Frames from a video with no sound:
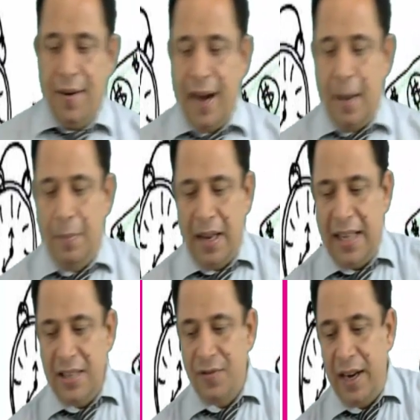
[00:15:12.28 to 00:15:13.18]
Ramlal
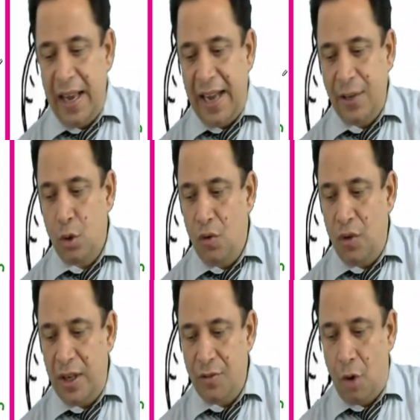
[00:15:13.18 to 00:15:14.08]
has 1 lakh to
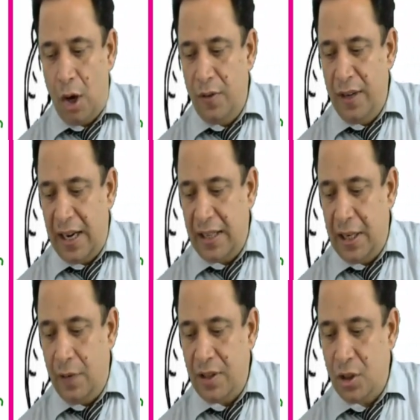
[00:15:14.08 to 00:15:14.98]
invest. Following are the
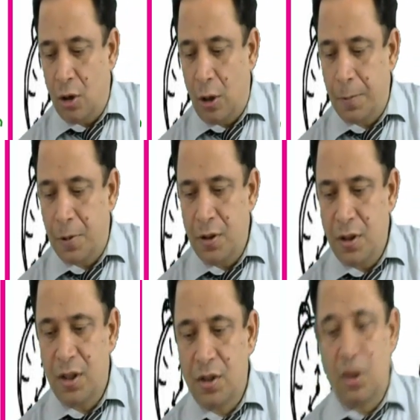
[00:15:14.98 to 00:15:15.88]
investment
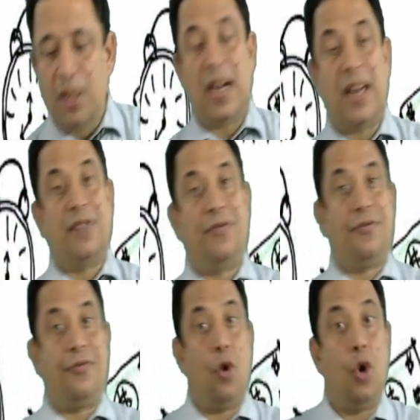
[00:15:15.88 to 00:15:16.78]
options. So these are the
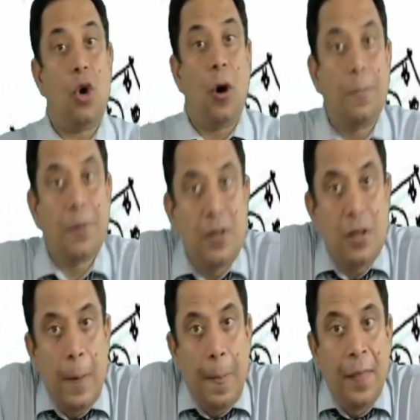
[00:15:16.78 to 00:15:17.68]
four options.
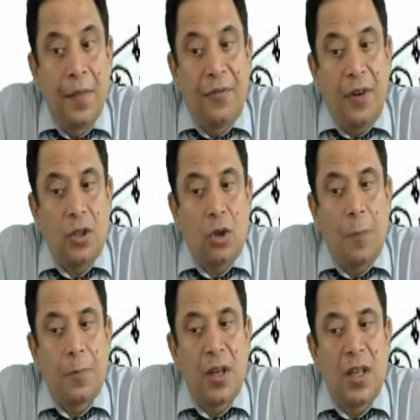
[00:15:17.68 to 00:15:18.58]
The first
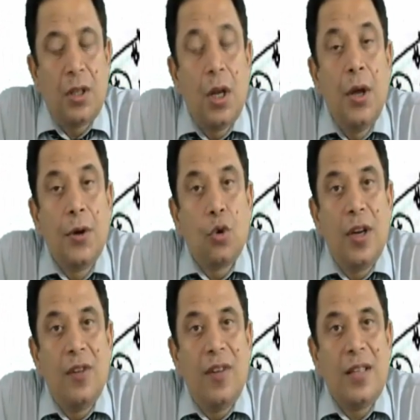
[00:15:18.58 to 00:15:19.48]
option is to
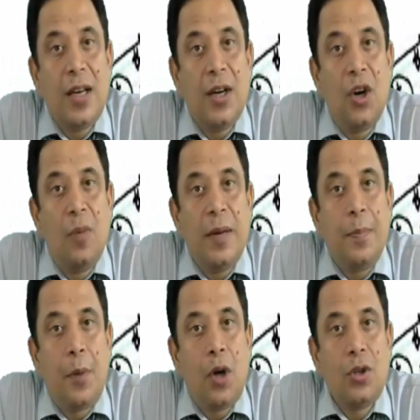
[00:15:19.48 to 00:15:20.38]
invest in government
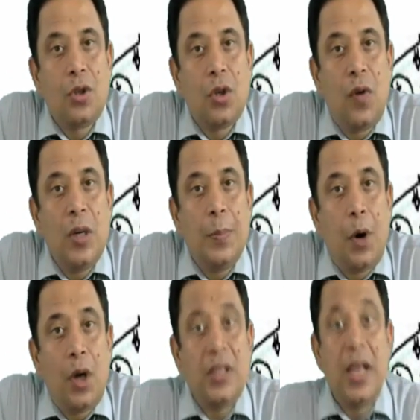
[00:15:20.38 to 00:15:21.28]
bonds, sovereign
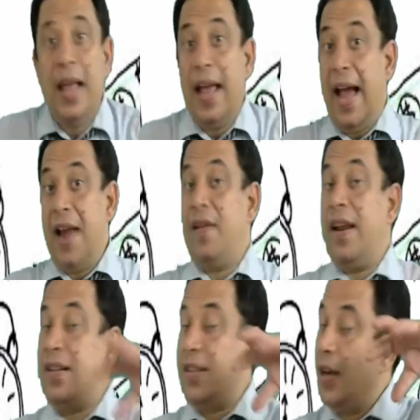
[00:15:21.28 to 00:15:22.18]
bonds, and when
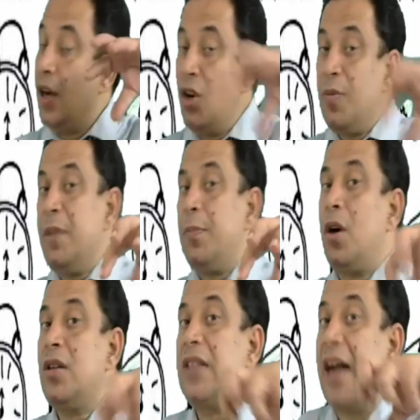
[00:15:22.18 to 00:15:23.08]
I say government
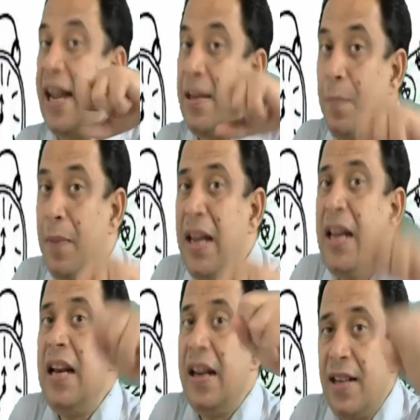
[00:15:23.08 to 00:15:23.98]
bonds, I
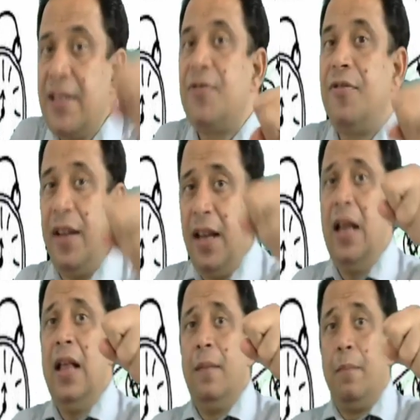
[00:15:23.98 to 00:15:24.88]
mean risk-free.
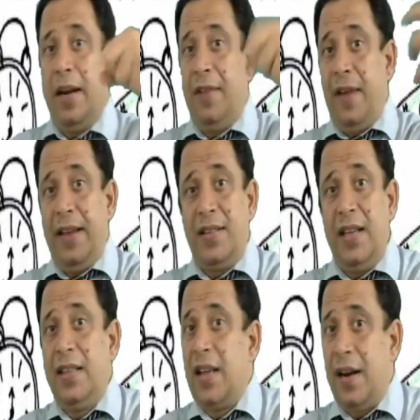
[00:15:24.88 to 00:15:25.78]
But if I
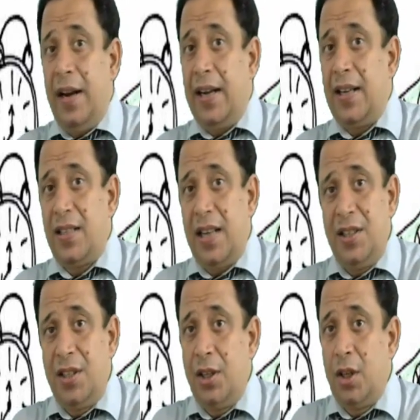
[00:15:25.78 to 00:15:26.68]
see the latest
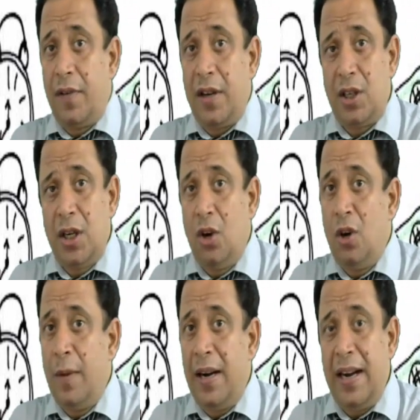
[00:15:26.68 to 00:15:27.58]
case study, the Russian
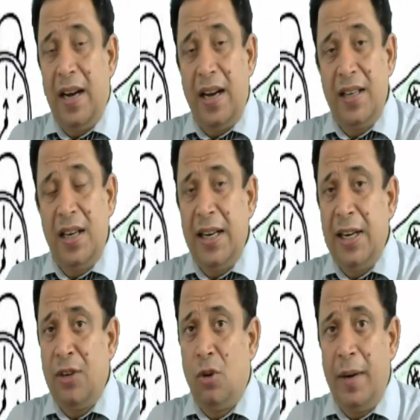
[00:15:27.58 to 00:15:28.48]
government and
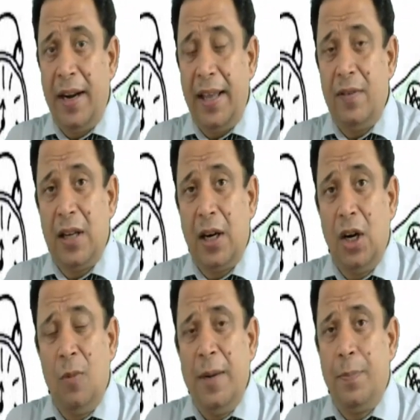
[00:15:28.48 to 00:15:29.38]
Argentinian government, even the
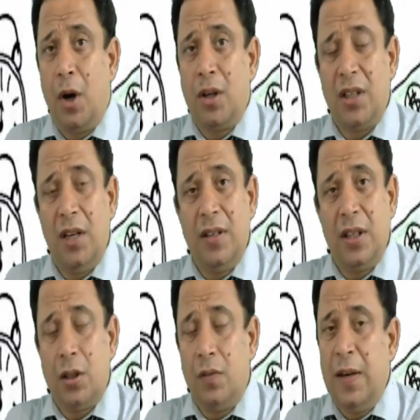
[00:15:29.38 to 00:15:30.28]
government bonds, even the
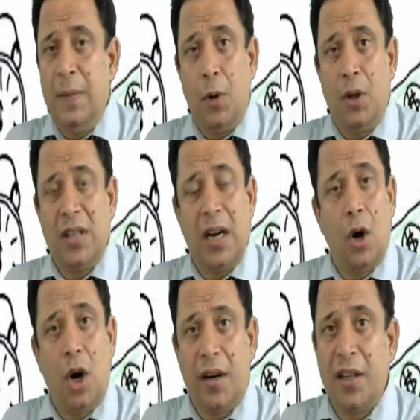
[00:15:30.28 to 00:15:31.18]
sovereign bonds are
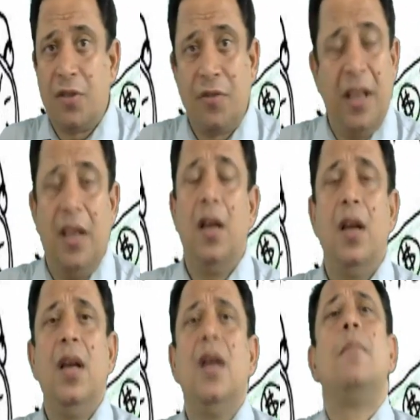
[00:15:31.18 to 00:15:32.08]
not risk-free.
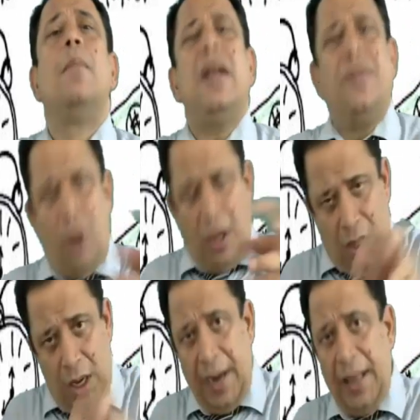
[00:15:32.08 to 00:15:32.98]
But for
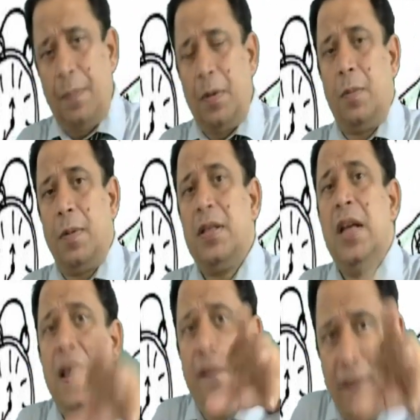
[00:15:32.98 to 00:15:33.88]
theoretical
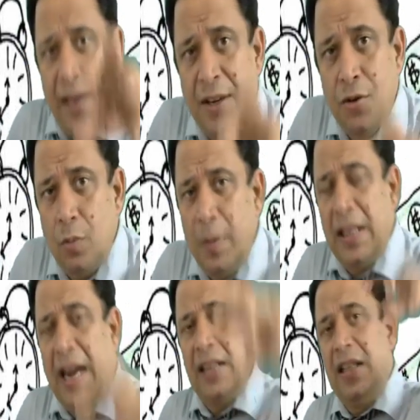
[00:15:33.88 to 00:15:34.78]
purpose, we are assuming
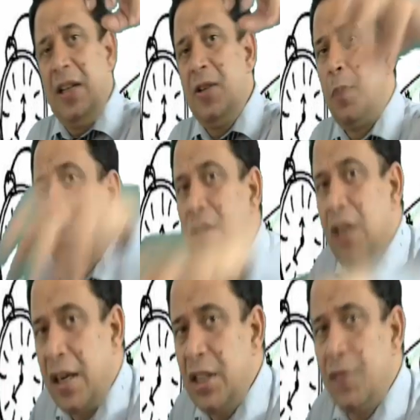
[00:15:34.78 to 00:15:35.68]
that these bonds
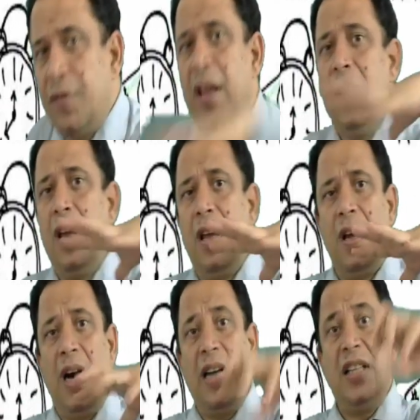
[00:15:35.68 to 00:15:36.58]
are risk-free.
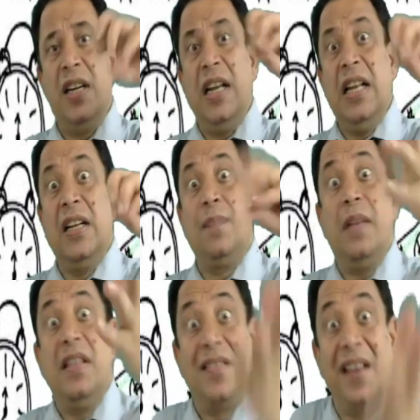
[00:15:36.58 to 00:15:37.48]
Argentinian,
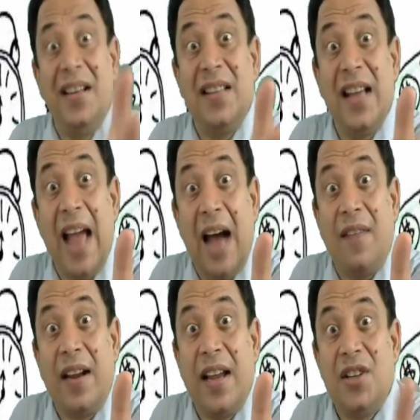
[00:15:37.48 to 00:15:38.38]
please read the
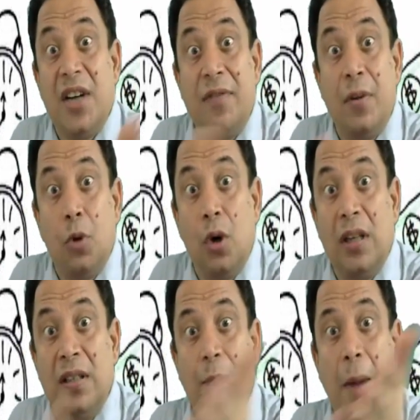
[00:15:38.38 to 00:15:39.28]
have a case study from
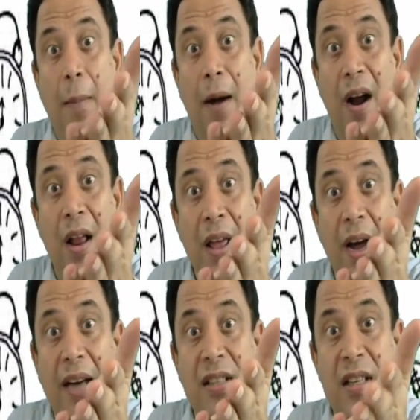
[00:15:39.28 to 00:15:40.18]
Google Baba.
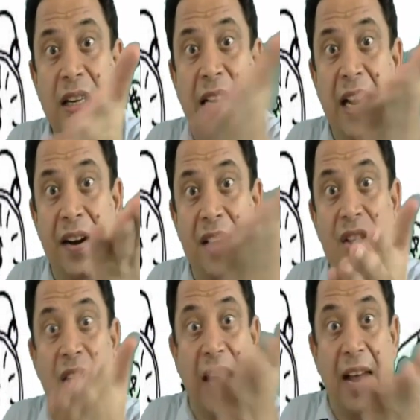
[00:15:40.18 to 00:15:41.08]
Argentina and
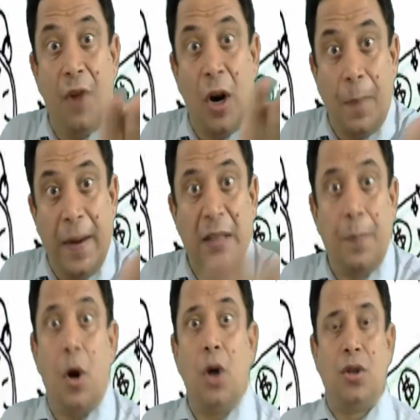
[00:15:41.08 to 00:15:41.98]
Russian, they have not paid the
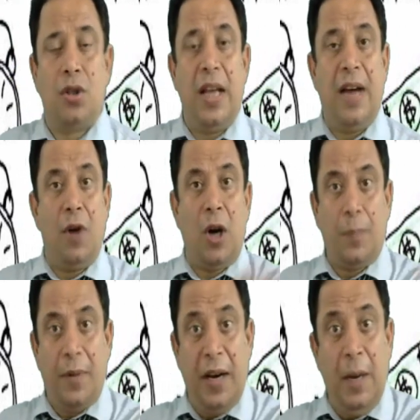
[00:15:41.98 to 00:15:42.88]
bonds. They have not
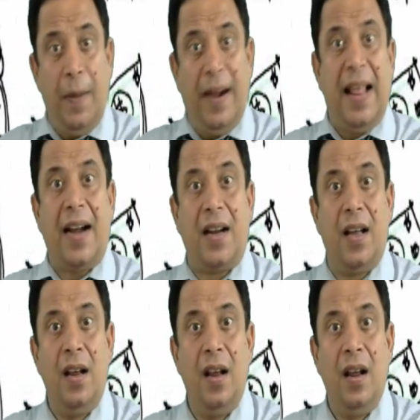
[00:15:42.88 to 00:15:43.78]
repaid that.
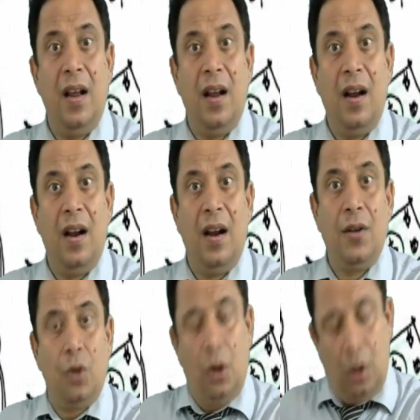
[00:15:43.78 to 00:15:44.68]

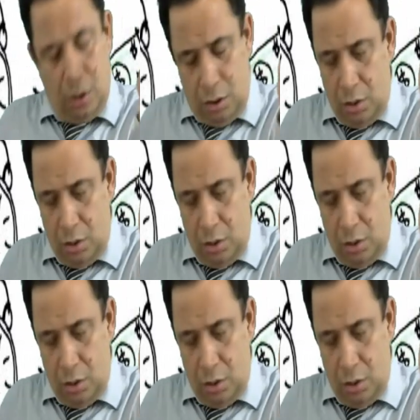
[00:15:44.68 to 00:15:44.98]
So